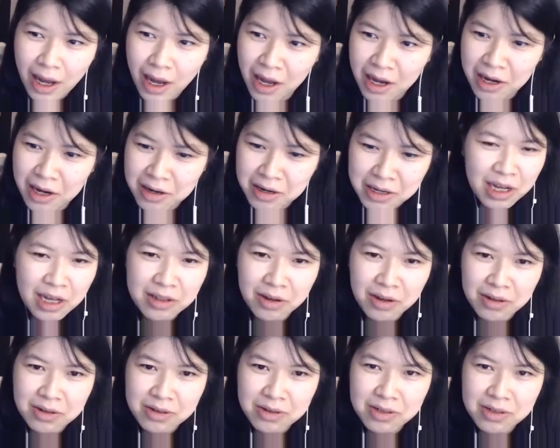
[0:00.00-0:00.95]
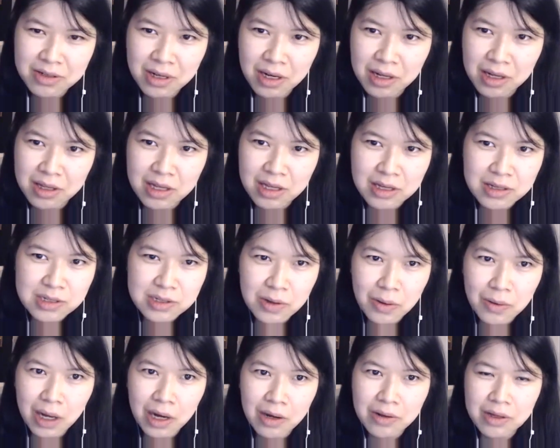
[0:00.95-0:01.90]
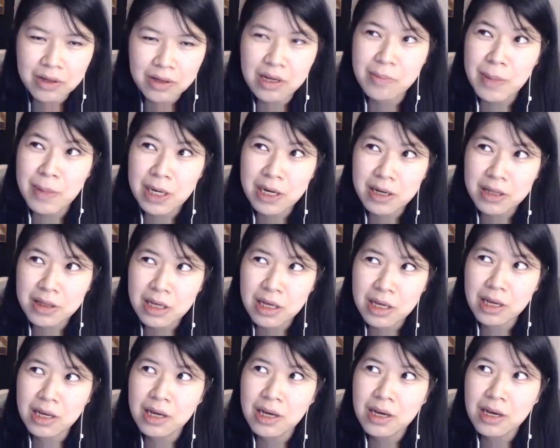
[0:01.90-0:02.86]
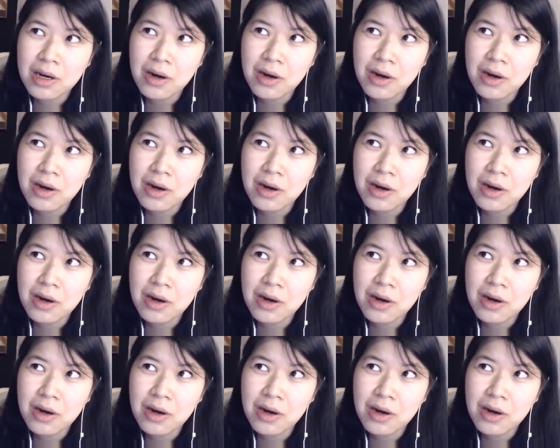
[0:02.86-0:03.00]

And the $10 uh, thing sold out immediately